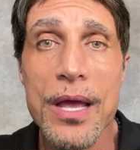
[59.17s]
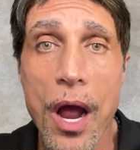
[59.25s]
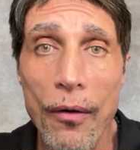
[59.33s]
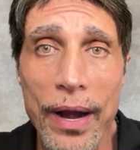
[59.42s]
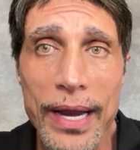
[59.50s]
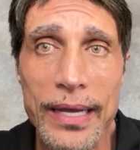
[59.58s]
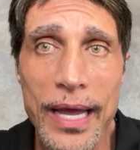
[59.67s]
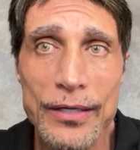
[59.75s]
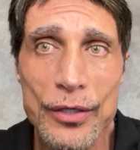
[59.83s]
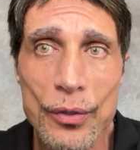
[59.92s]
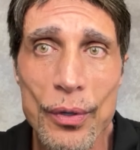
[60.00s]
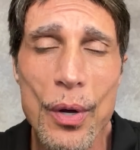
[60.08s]
all right, get
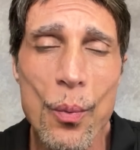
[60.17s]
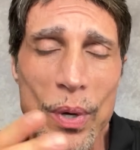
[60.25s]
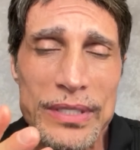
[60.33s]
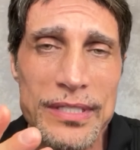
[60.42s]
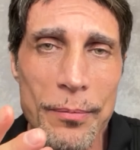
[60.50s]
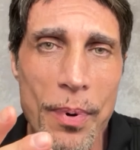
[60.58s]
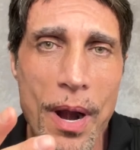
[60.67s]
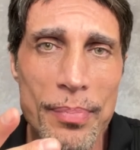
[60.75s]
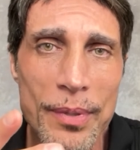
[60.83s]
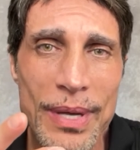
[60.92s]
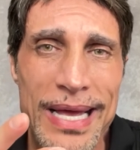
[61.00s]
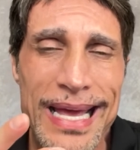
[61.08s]
to it. What's the
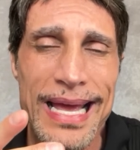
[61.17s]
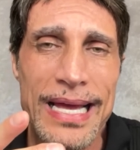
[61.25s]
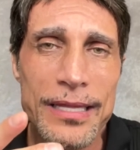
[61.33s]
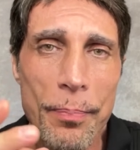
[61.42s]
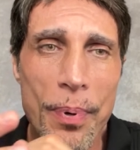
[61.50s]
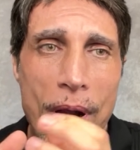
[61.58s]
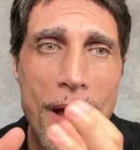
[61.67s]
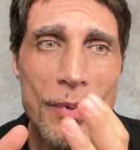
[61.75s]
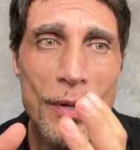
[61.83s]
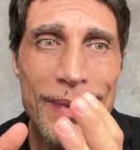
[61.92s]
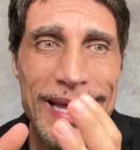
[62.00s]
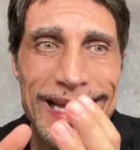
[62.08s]
problem? The
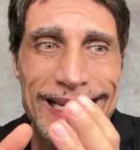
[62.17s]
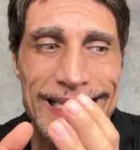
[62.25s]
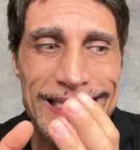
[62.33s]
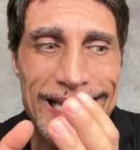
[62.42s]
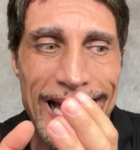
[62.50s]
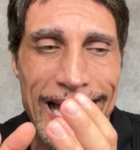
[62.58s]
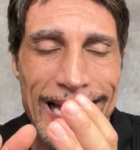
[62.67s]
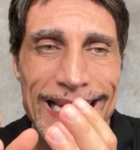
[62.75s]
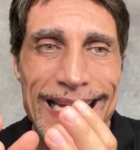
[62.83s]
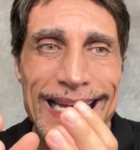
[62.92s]
problem is that